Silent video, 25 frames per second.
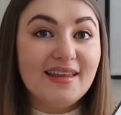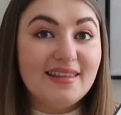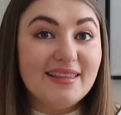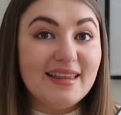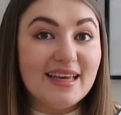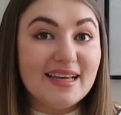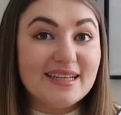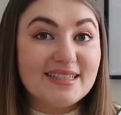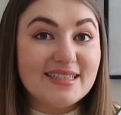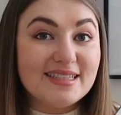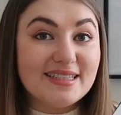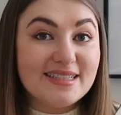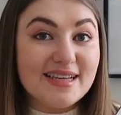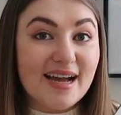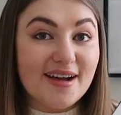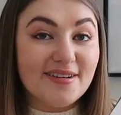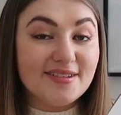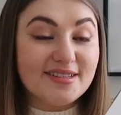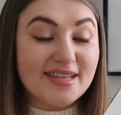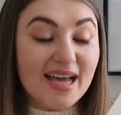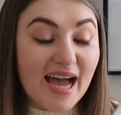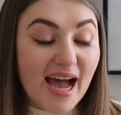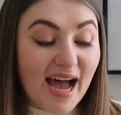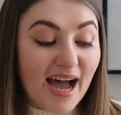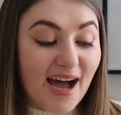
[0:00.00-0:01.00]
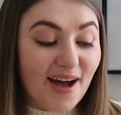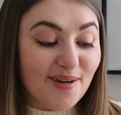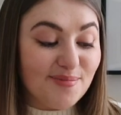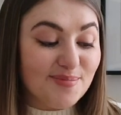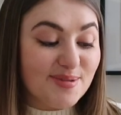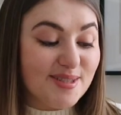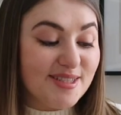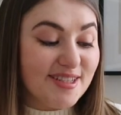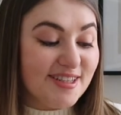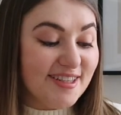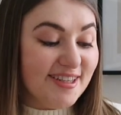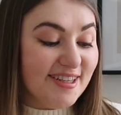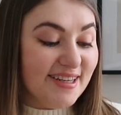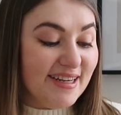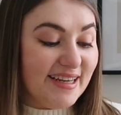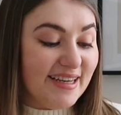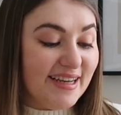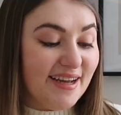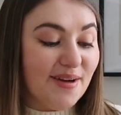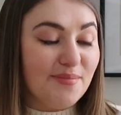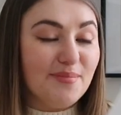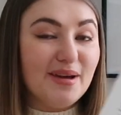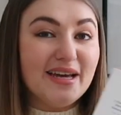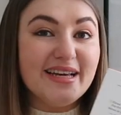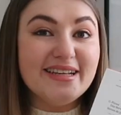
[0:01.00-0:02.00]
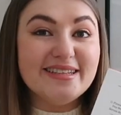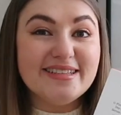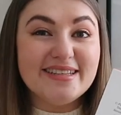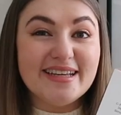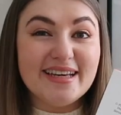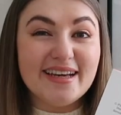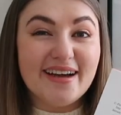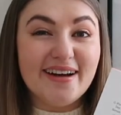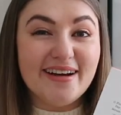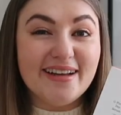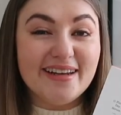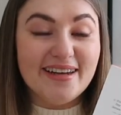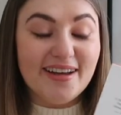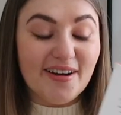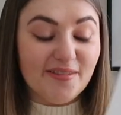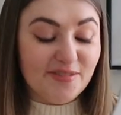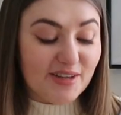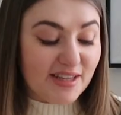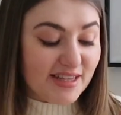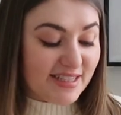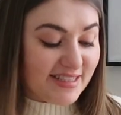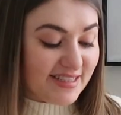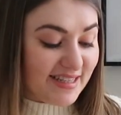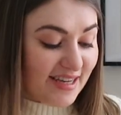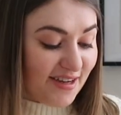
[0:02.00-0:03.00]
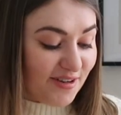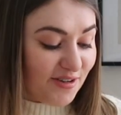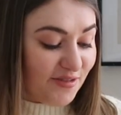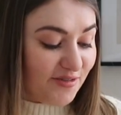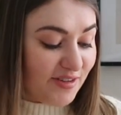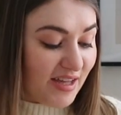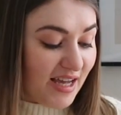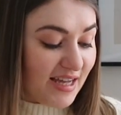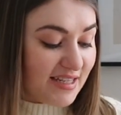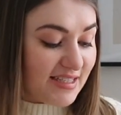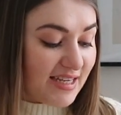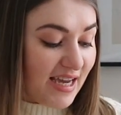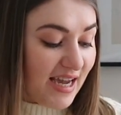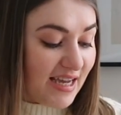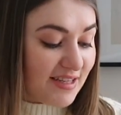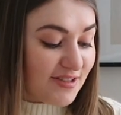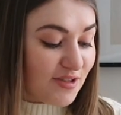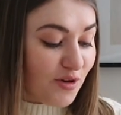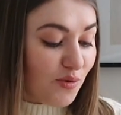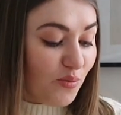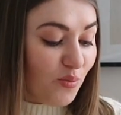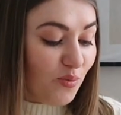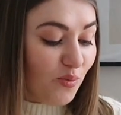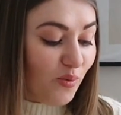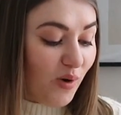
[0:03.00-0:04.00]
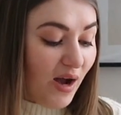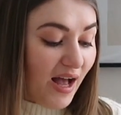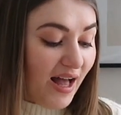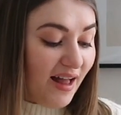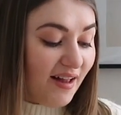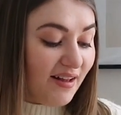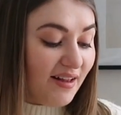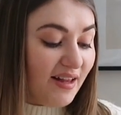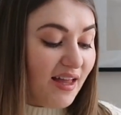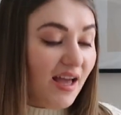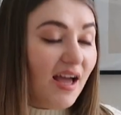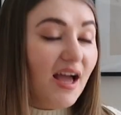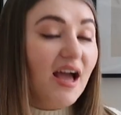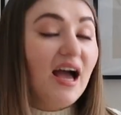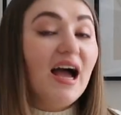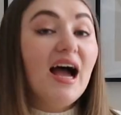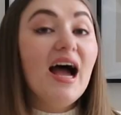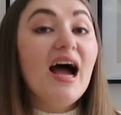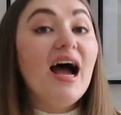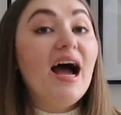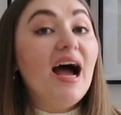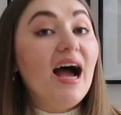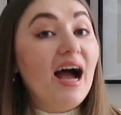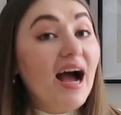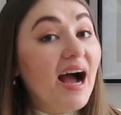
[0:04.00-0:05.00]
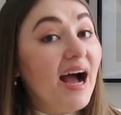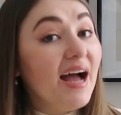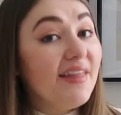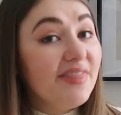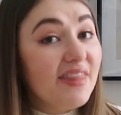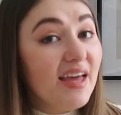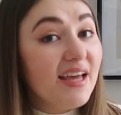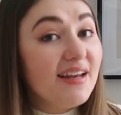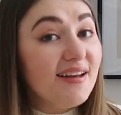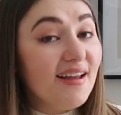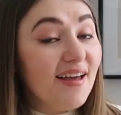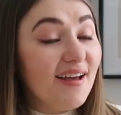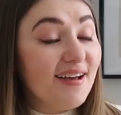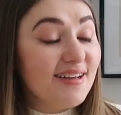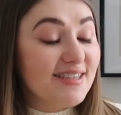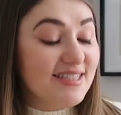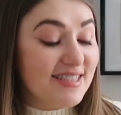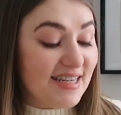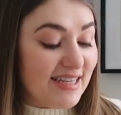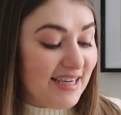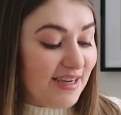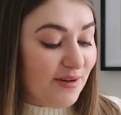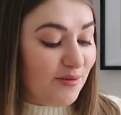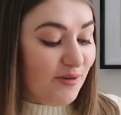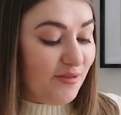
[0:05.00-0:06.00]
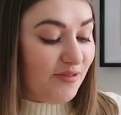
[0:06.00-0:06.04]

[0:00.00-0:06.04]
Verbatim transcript: This sounds absolutely amazing. I love the sound of that as well. And then lastly,